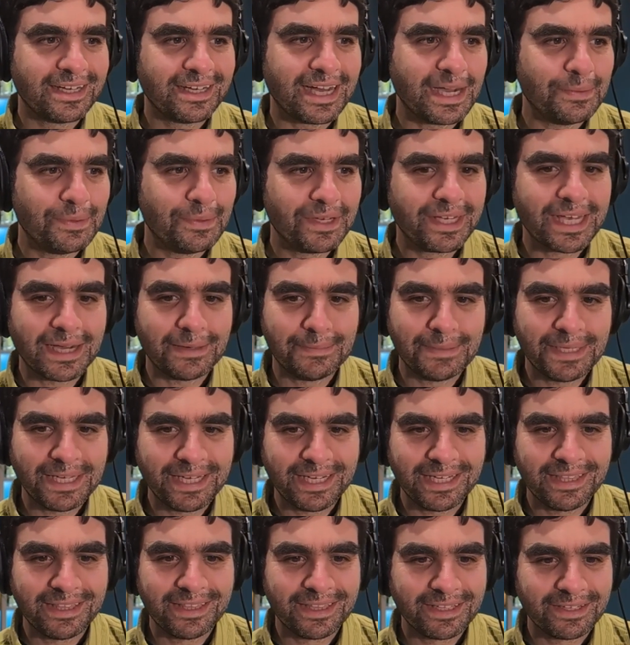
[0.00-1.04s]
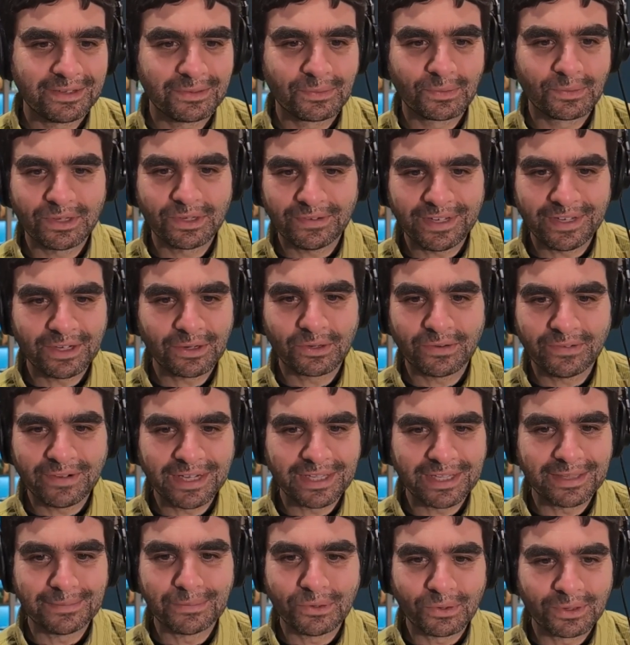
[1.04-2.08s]
come in really early in
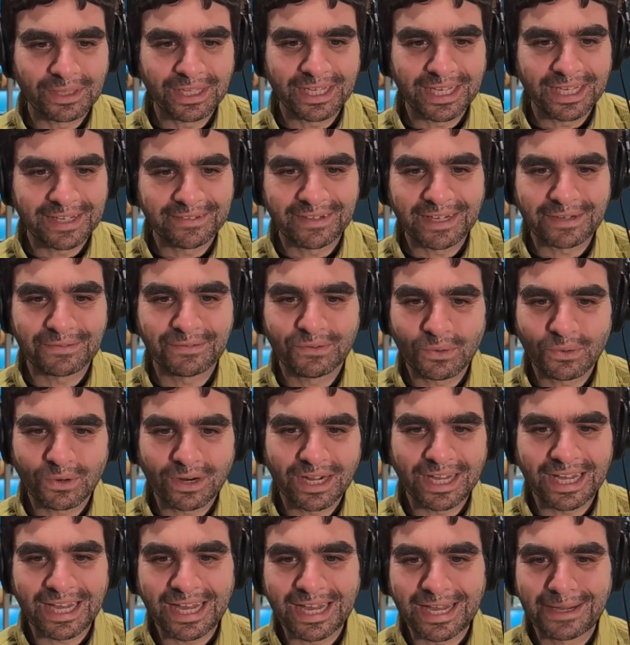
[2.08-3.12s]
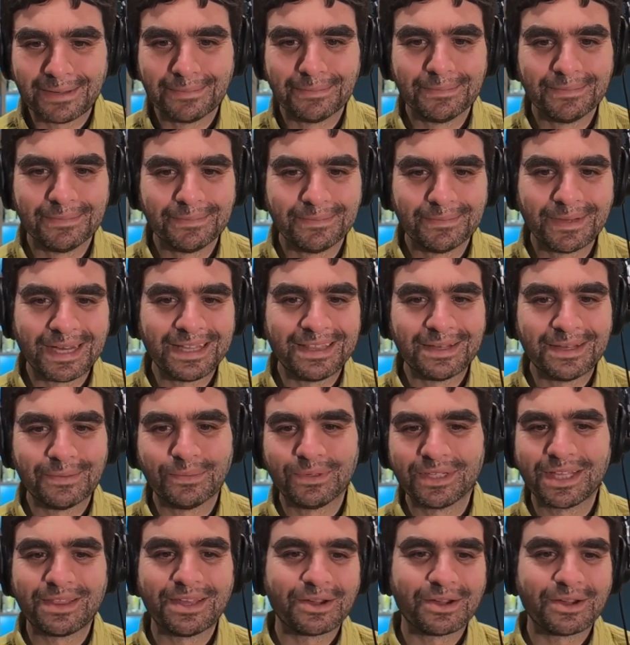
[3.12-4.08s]
the morning at like 4 a.m. And then one of their